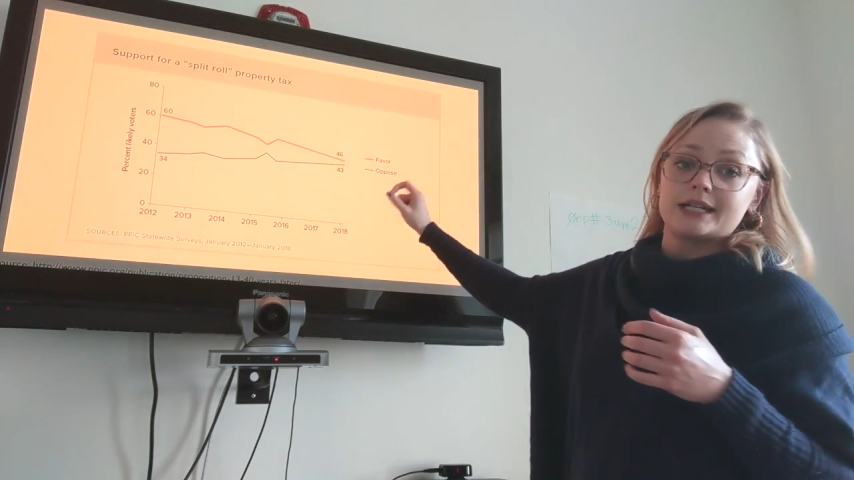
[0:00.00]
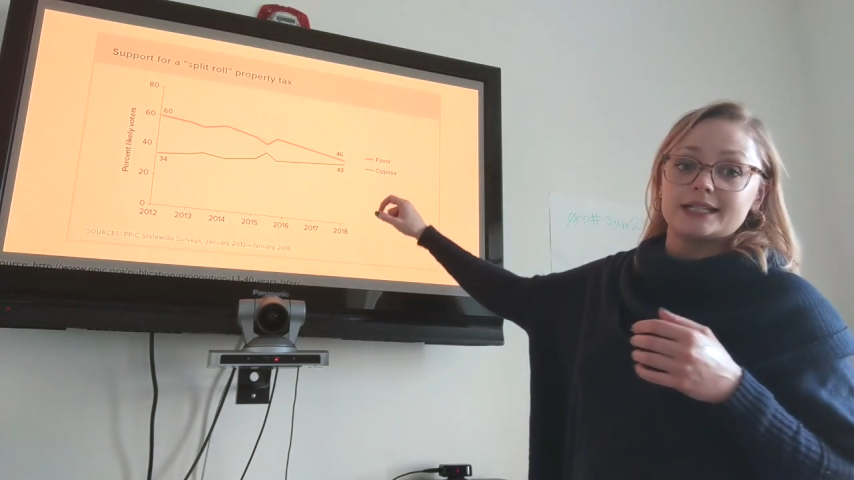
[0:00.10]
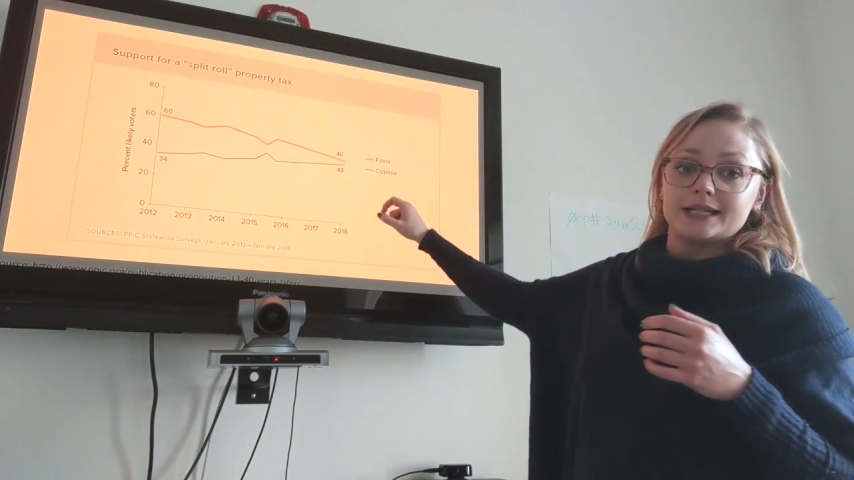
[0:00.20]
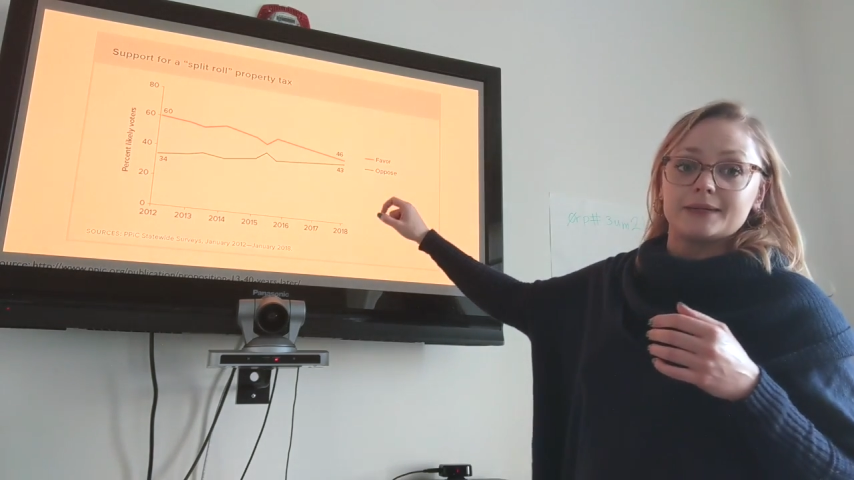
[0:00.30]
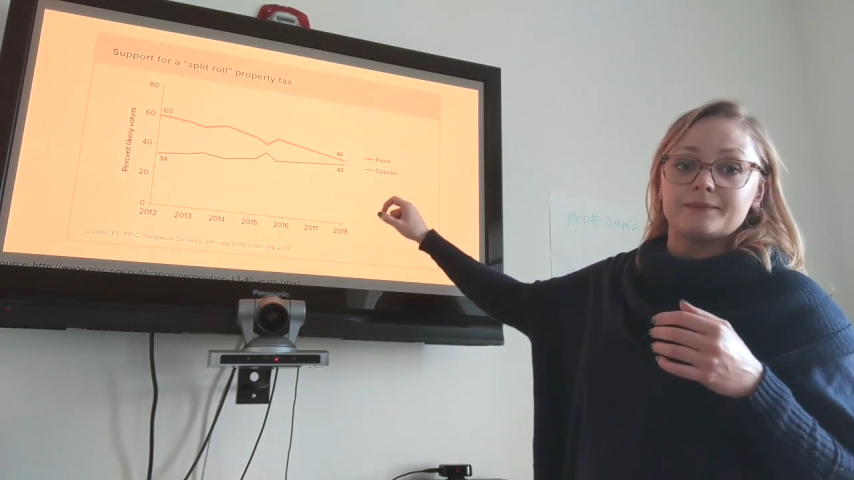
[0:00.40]

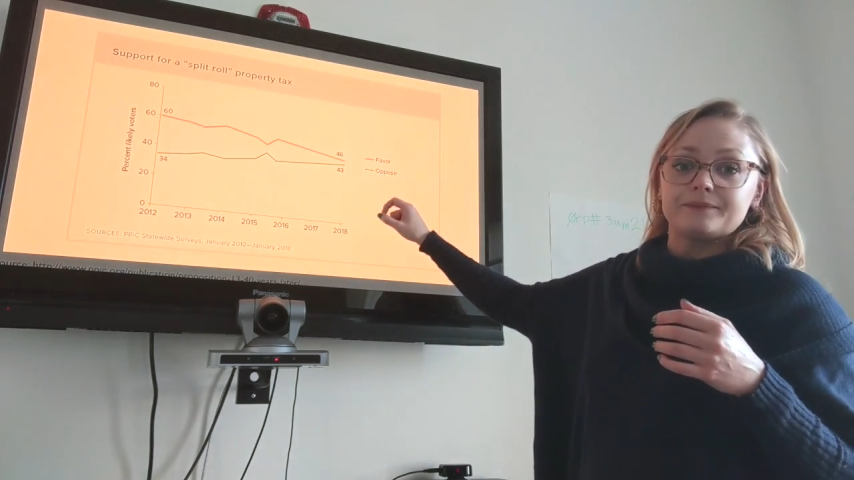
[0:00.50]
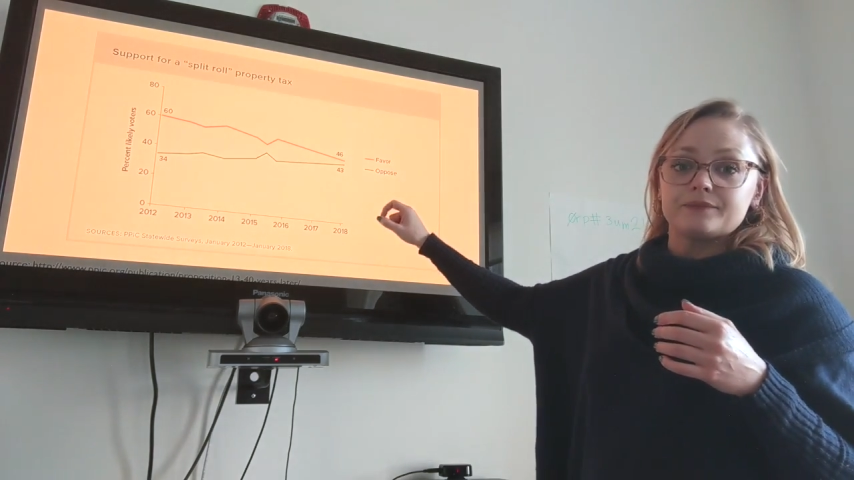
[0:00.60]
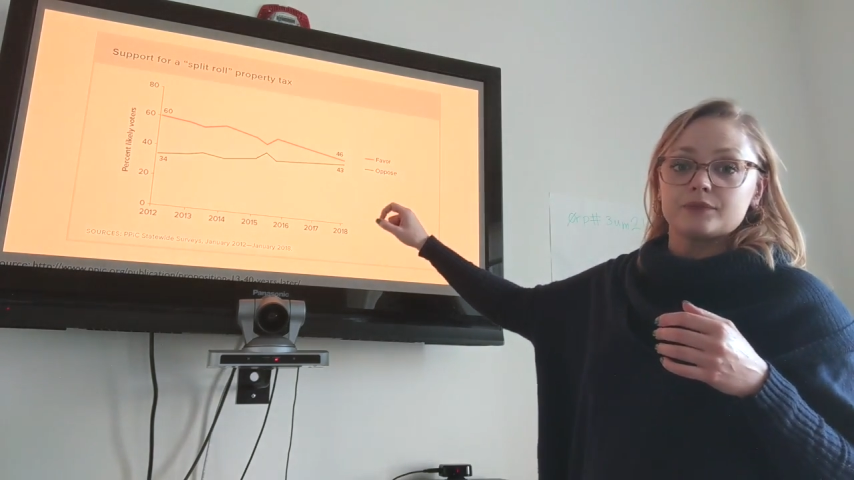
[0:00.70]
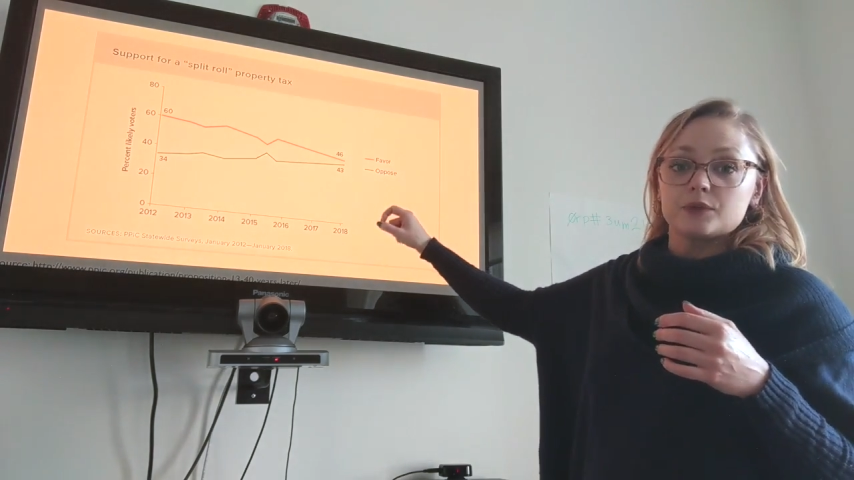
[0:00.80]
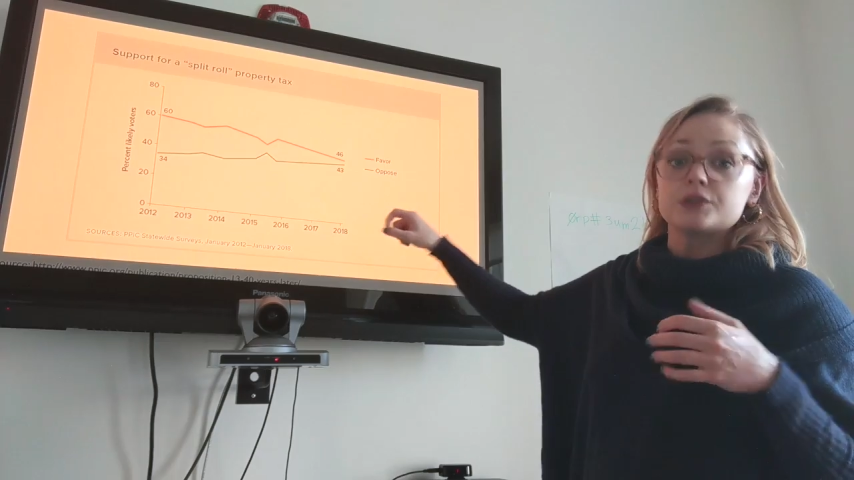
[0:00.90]
idea,
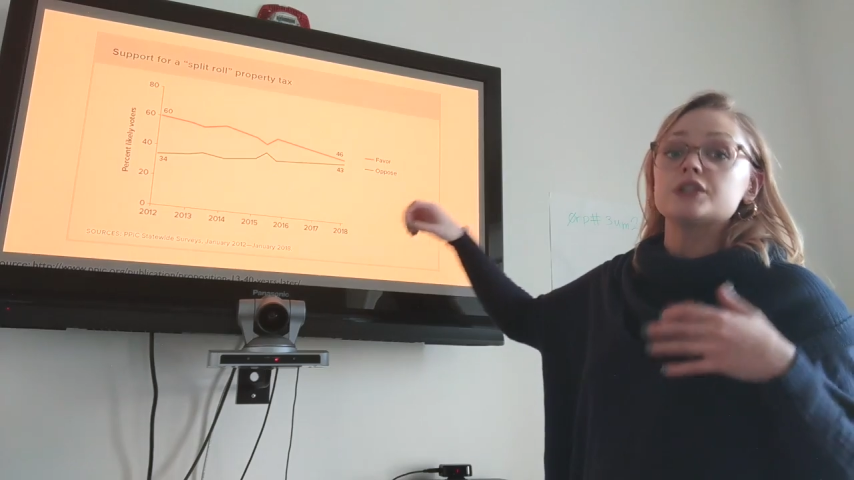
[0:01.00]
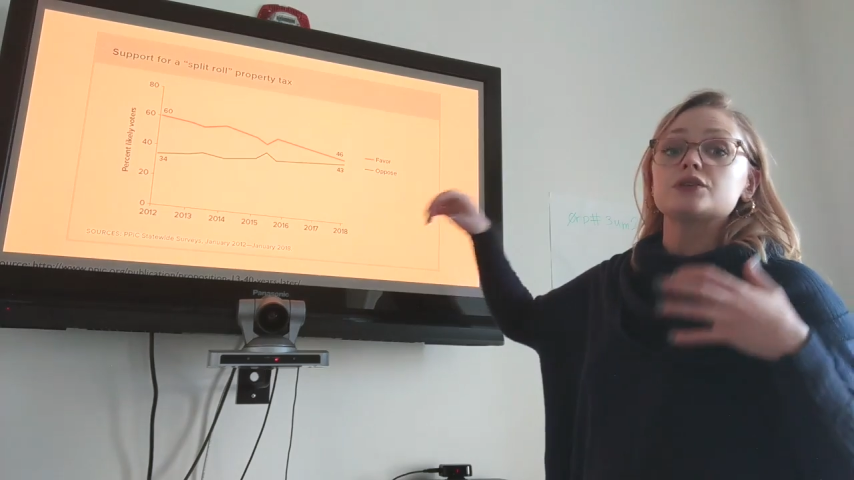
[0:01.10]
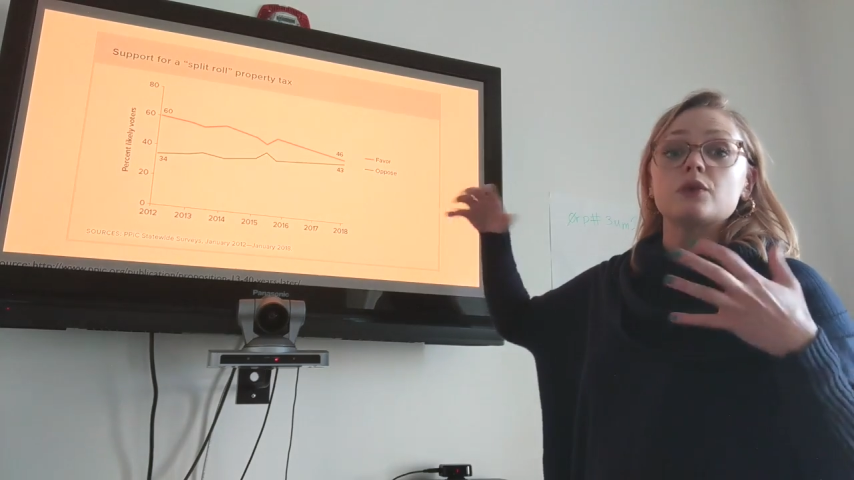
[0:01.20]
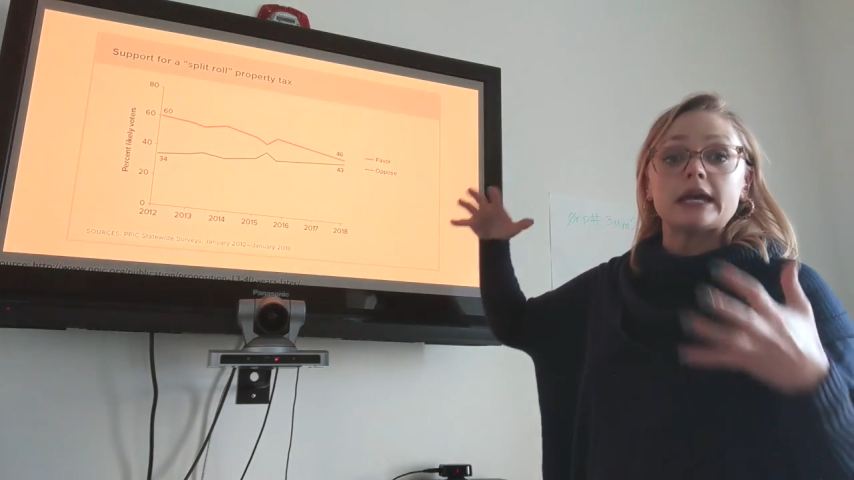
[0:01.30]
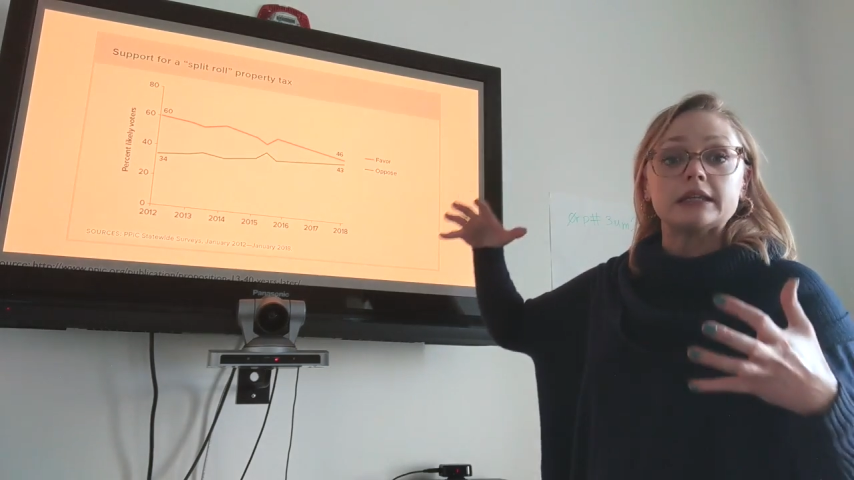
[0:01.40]
which
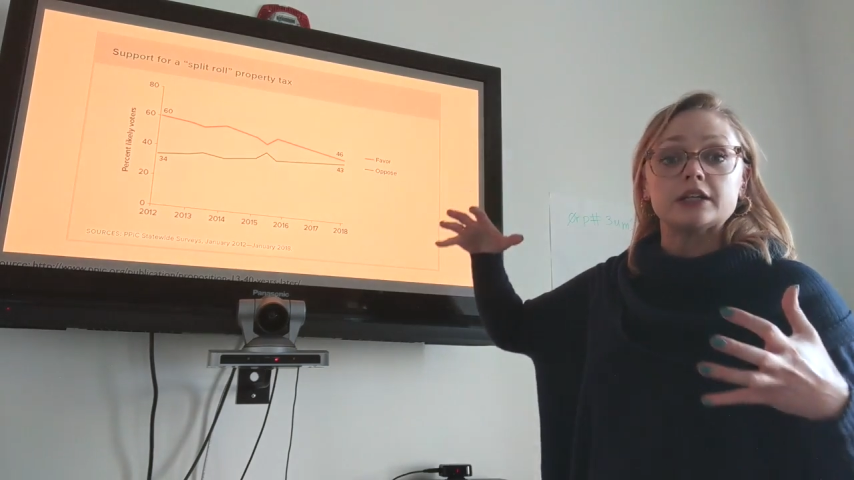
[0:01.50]
is great.